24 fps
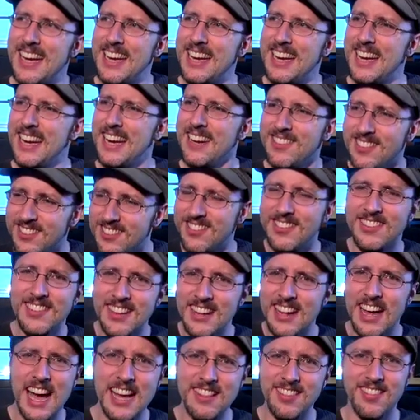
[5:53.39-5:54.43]
it's
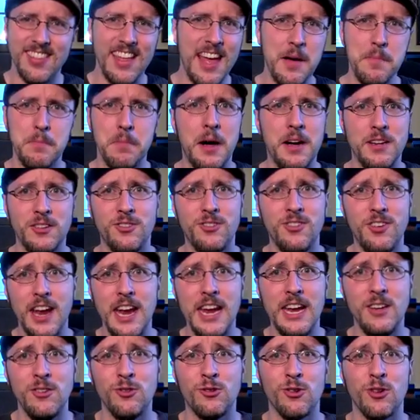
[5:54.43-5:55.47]
not that much
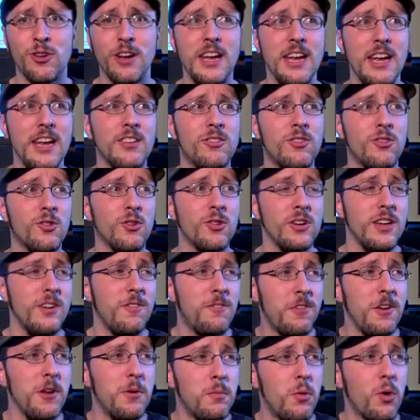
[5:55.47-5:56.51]
danger. It's sort of,
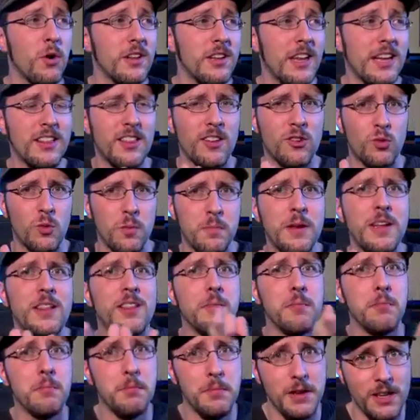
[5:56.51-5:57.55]
you feel more like this would be
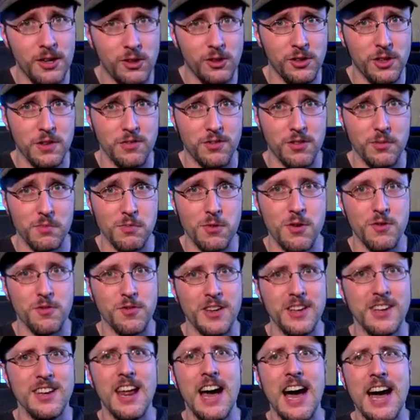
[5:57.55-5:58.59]
the middle of the
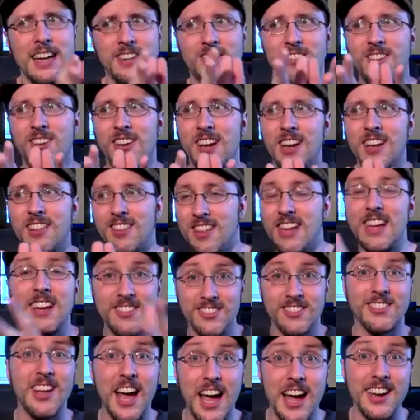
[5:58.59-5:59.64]
movie, not the
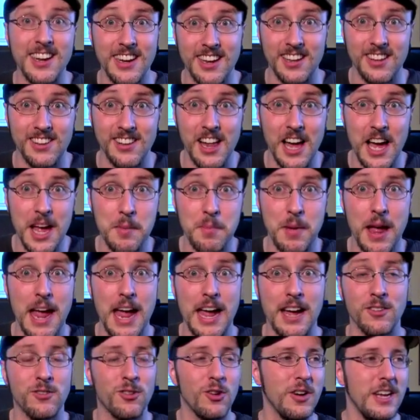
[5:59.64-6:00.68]
exciting
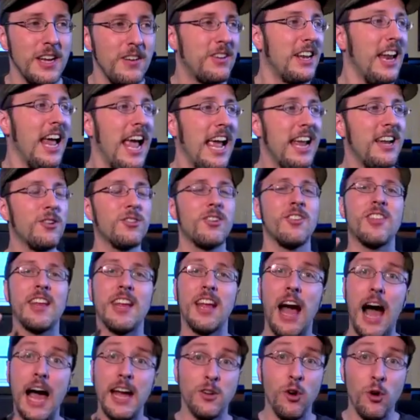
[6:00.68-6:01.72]
climax. Or even, and here's the
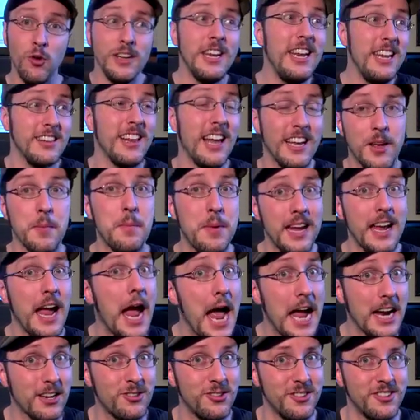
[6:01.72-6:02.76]
thing, I don't need like a big
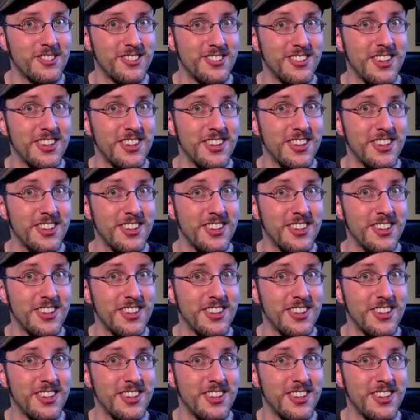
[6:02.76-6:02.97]
action